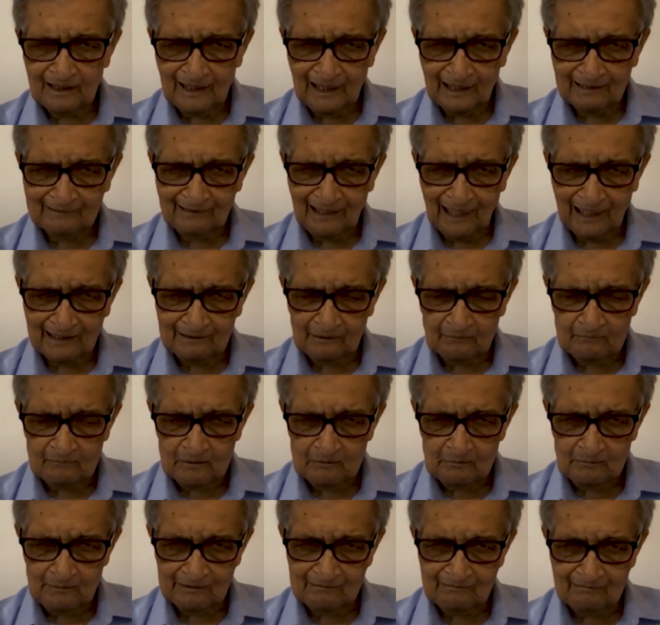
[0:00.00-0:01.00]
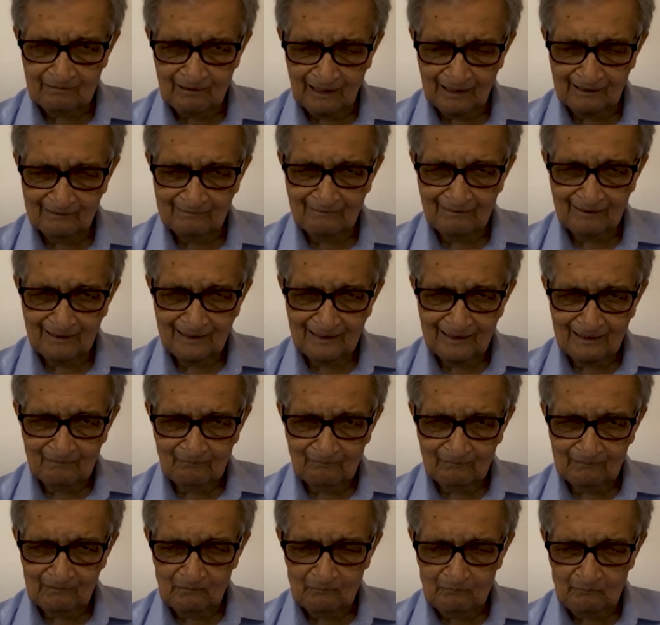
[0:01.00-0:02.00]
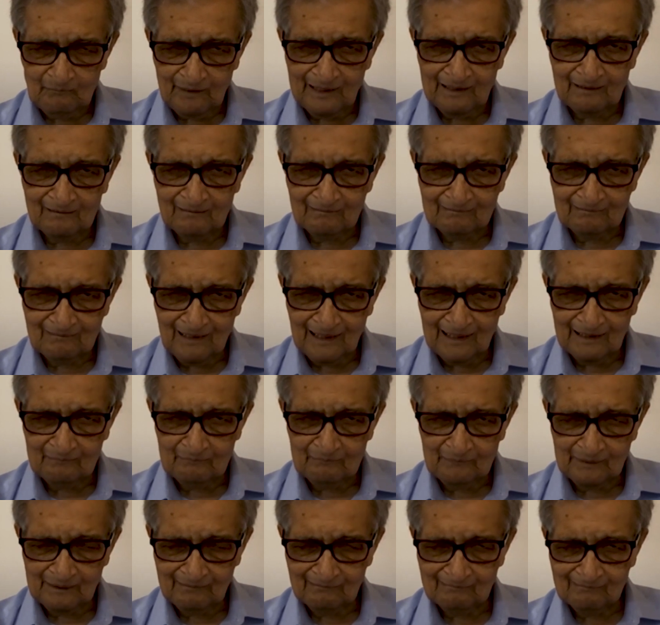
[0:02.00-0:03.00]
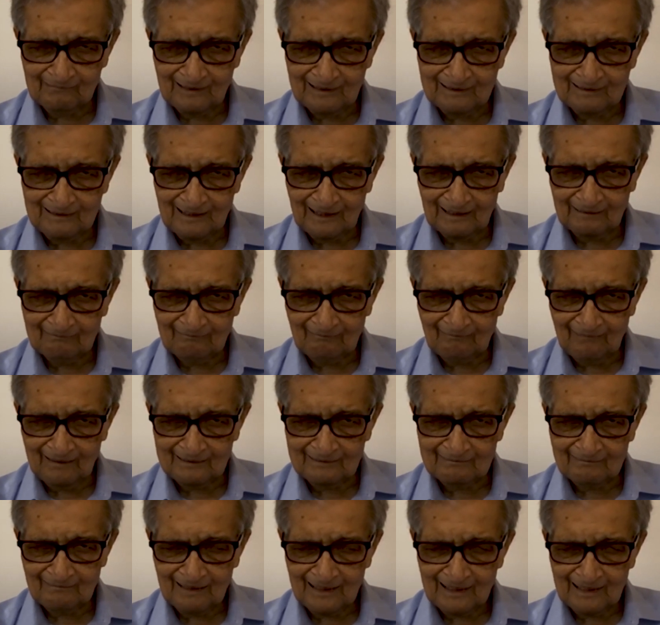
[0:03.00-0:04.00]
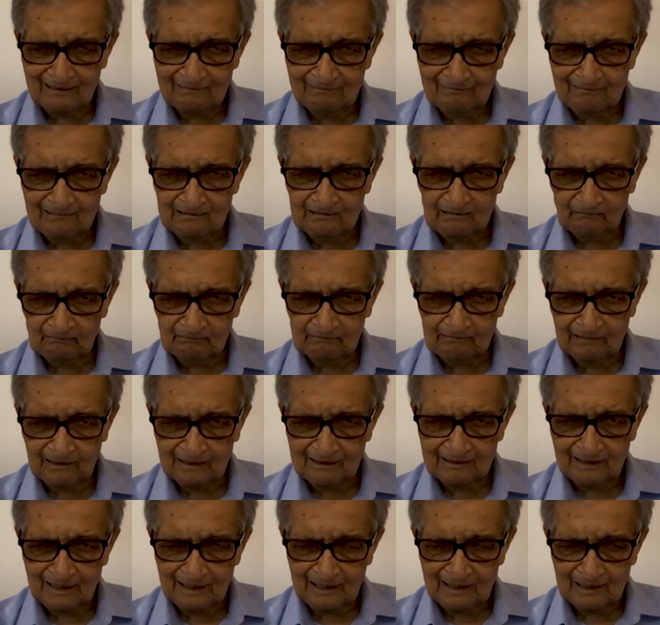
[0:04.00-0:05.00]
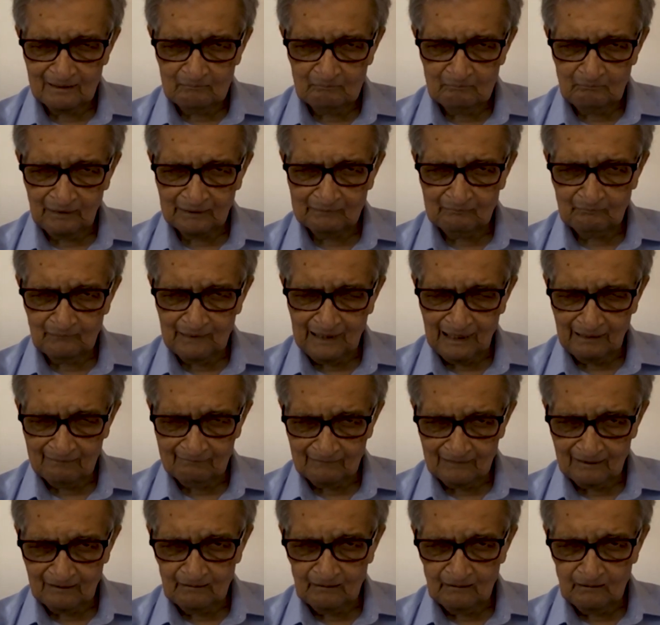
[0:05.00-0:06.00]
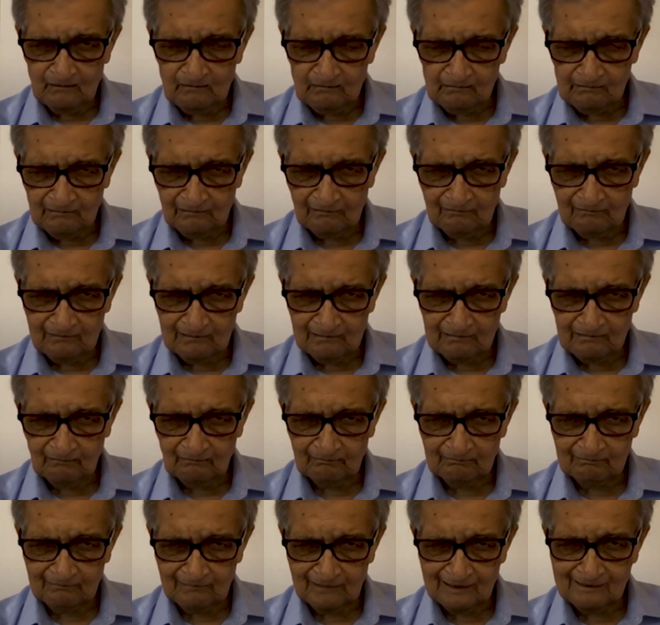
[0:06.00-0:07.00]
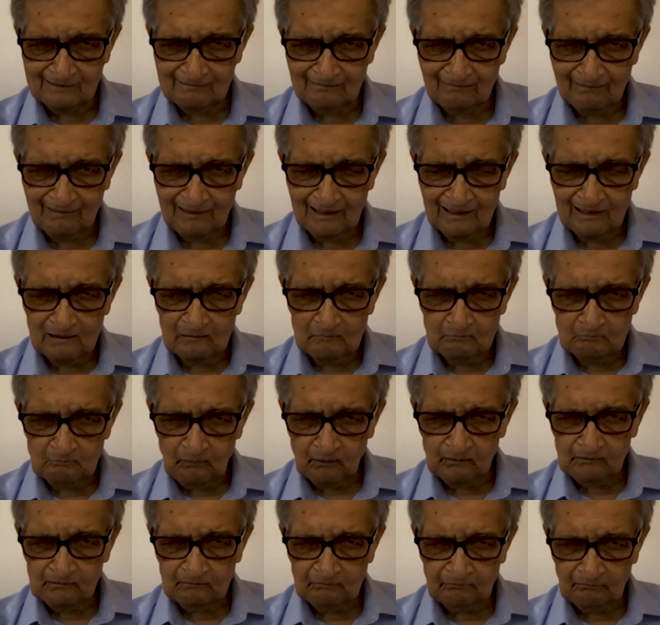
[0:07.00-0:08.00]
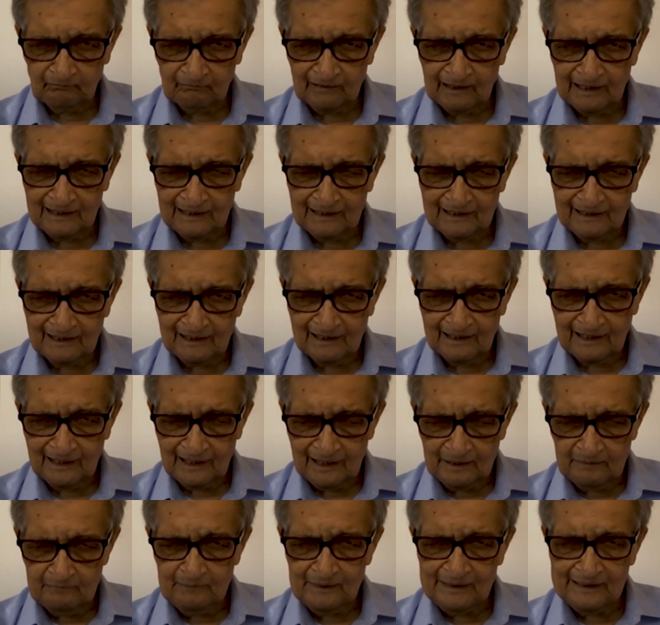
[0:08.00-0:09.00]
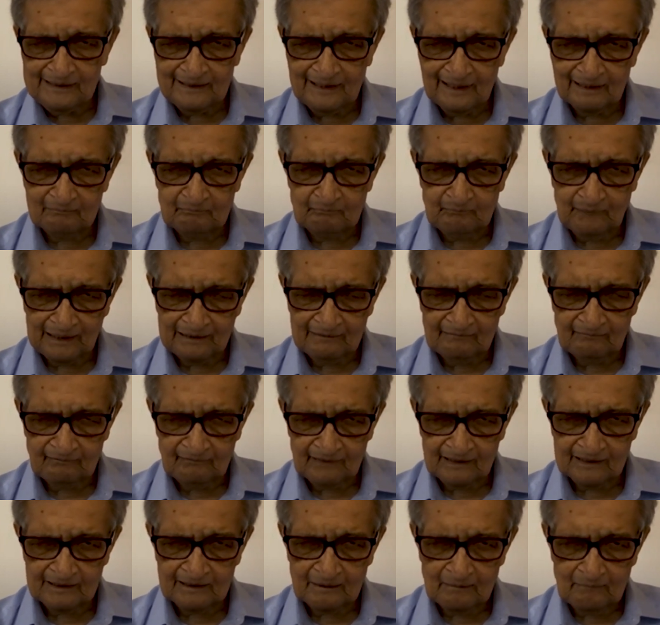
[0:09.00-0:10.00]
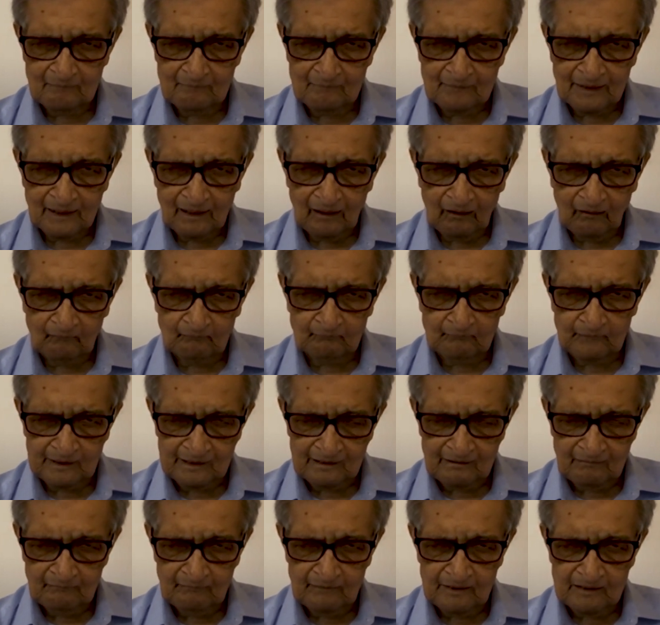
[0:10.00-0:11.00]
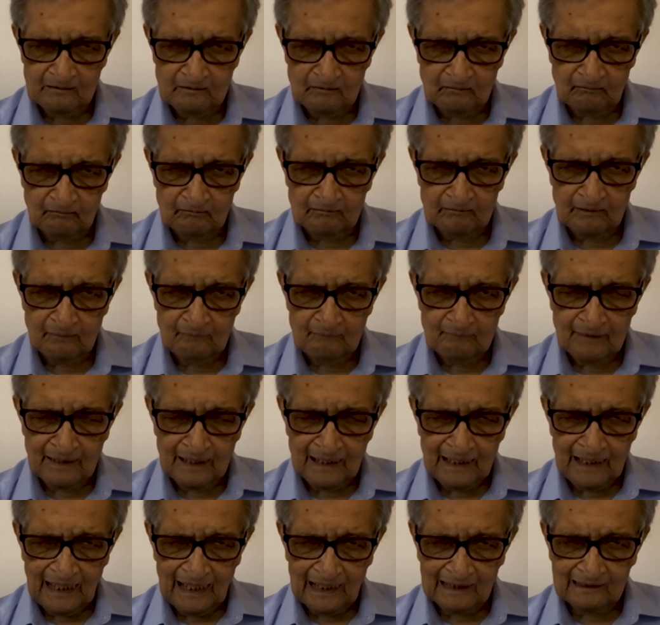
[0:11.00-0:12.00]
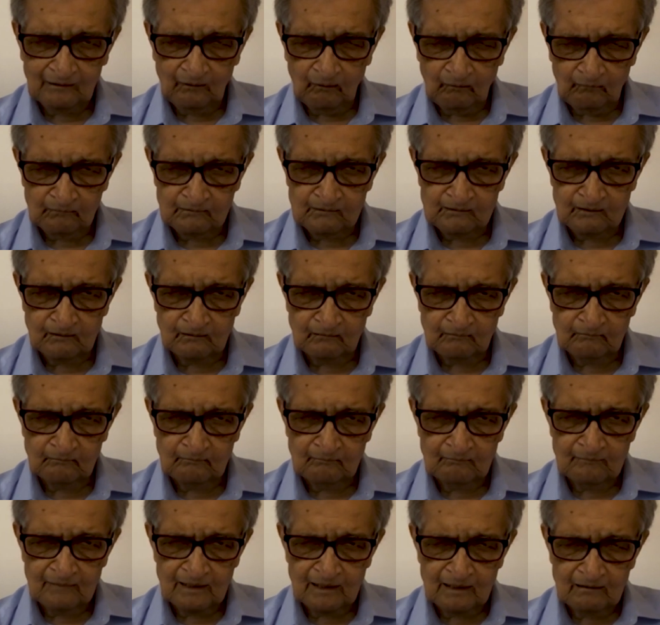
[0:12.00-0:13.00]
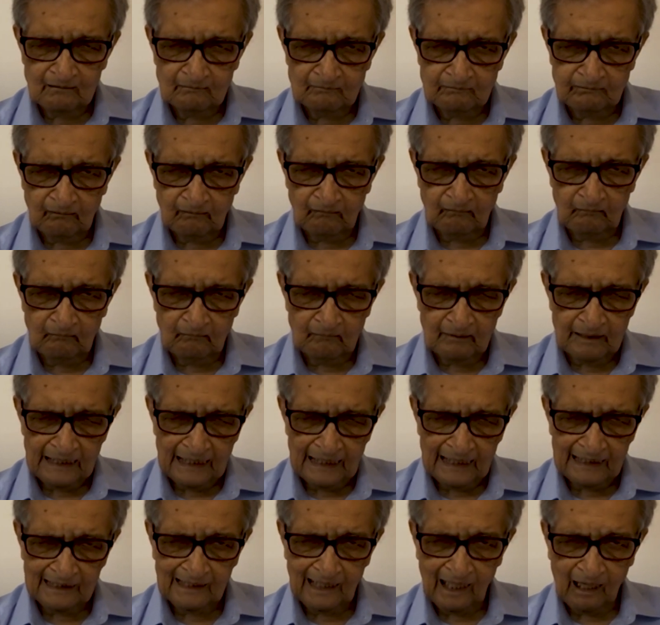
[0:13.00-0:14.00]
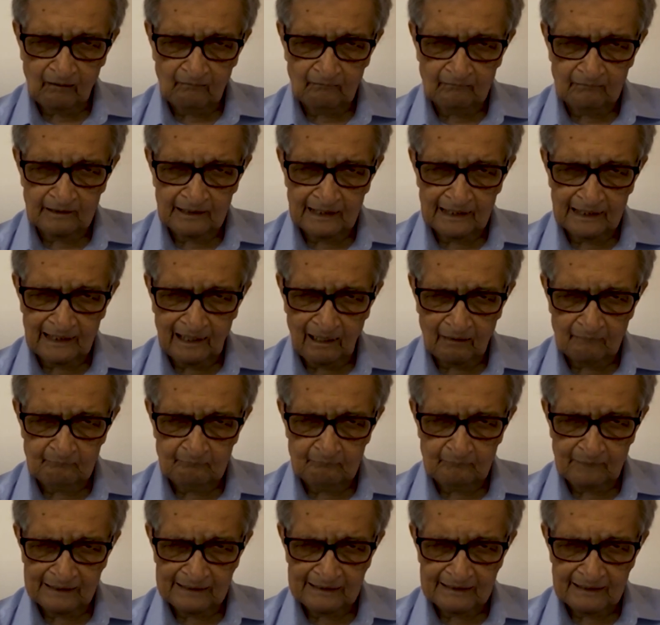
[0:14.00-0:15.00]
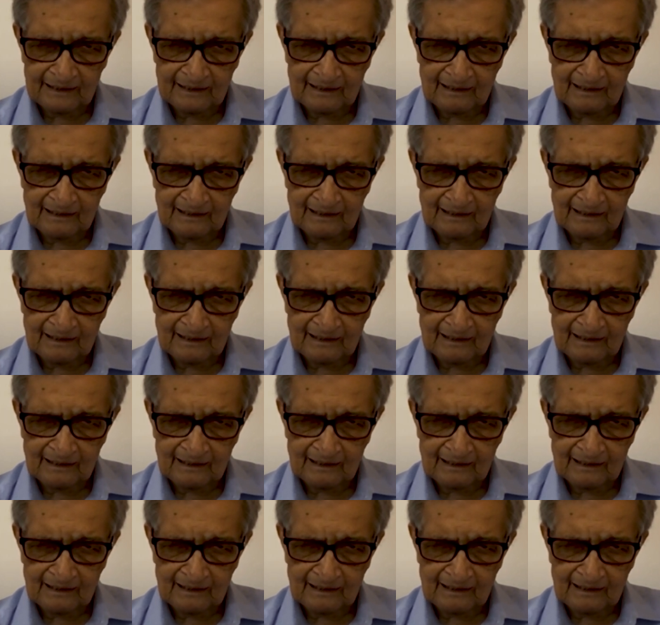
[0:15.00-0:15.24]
as Adam Smith said, was a very good thing because it generates resources. But we have to use the resources both for the immediate benefit of individuals and also for allowing the government,